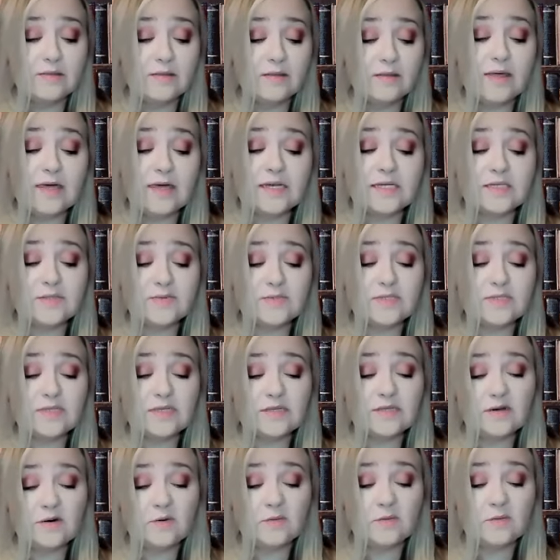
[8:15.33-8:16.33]
The lettuce
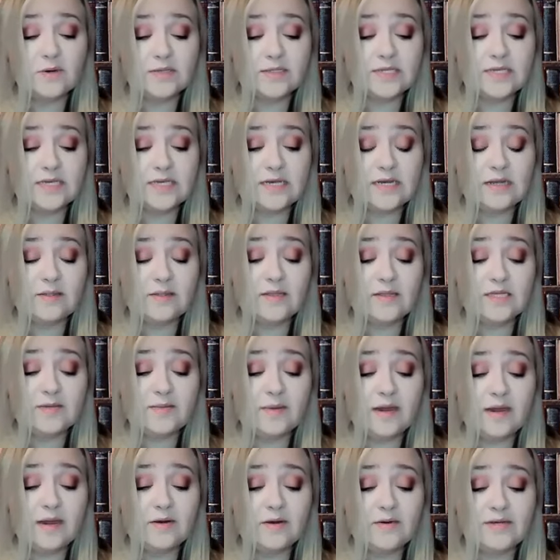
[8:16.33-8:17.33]
was a little wilted, and the
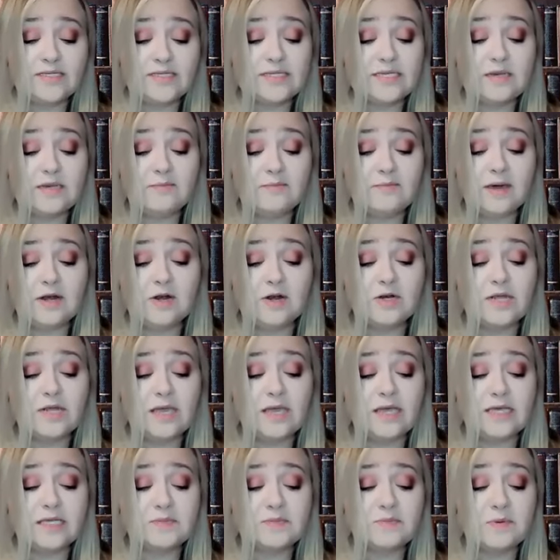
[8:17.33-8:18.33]
tomato had seen better
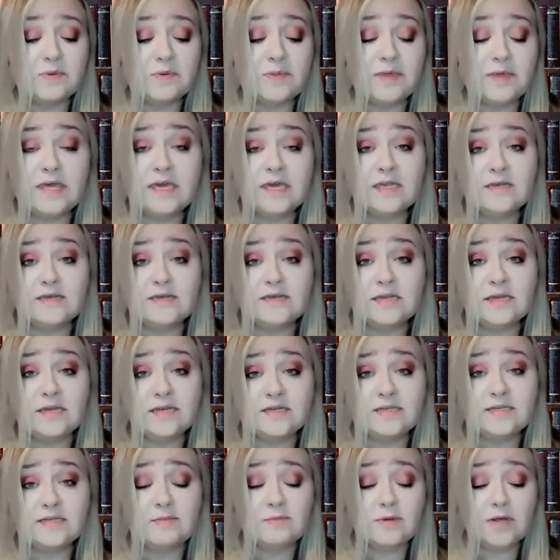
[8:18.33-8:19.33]
days, but the kid
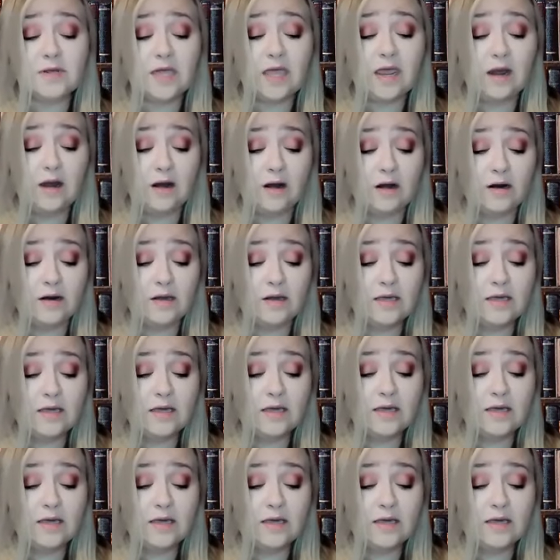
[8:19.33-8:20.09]
didn't seem to care.